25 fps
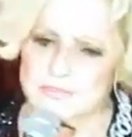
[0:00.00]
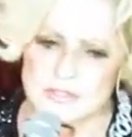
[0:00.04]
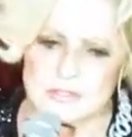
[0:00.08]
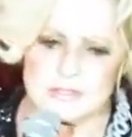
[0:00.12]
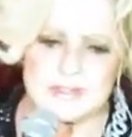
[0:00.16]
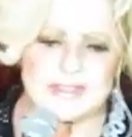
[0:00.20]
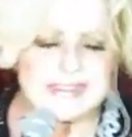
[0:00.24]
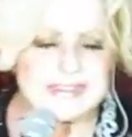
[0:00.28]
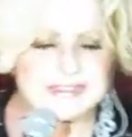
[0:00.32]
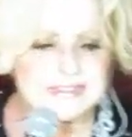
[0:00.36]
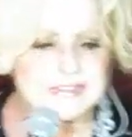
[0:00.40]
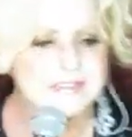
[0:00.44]

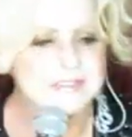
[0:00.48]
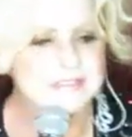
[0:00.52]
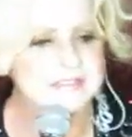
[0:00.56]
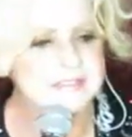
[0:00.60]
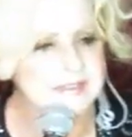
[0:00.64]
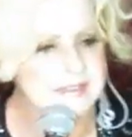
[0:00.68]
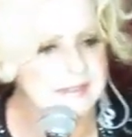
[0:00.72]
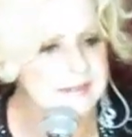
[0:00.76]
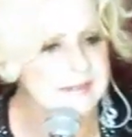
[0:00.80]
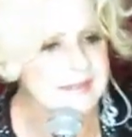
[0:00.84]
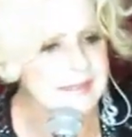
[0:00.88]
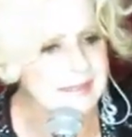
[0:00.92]
You need to
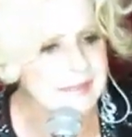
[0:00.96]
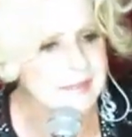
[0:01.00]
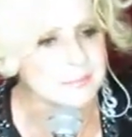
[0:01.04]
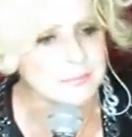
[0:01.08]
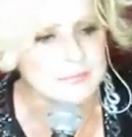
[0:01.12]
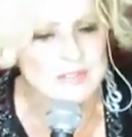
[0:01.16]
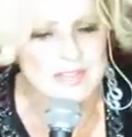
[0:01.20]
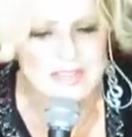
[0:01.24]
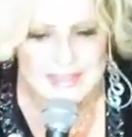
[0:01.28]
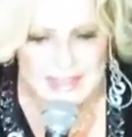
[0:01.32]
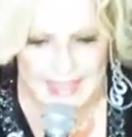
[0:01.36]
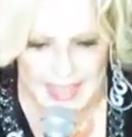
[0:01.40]
send
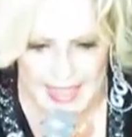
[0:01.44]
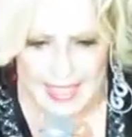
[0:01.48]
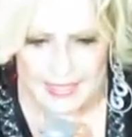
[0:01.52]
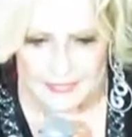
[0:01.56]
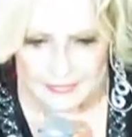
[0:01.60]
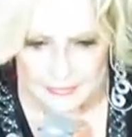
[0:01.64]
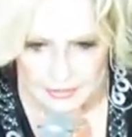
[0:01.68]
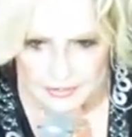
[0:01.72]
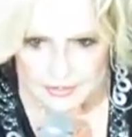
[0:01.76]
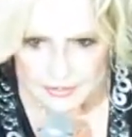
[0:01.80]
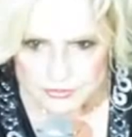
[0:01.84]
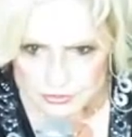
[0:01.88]
him to
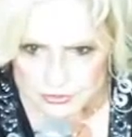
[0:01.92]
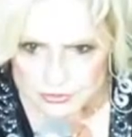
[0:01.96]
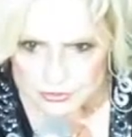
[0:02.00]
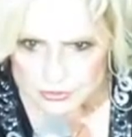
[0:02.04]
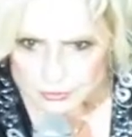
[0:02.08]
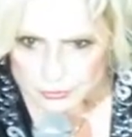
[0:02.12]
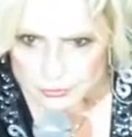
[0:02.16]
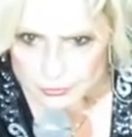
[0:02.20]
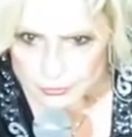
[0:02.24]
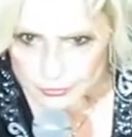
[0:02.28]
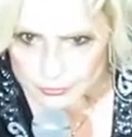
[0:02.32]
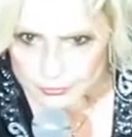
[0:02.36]
Catholic
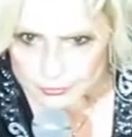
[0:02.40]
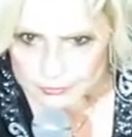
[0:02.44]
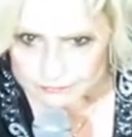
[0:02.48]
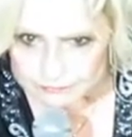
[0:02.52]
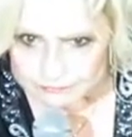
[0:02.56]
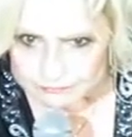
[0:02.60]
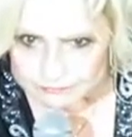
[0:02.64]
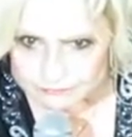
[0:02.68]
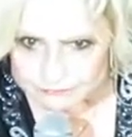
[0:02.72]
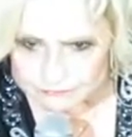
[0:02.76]
school,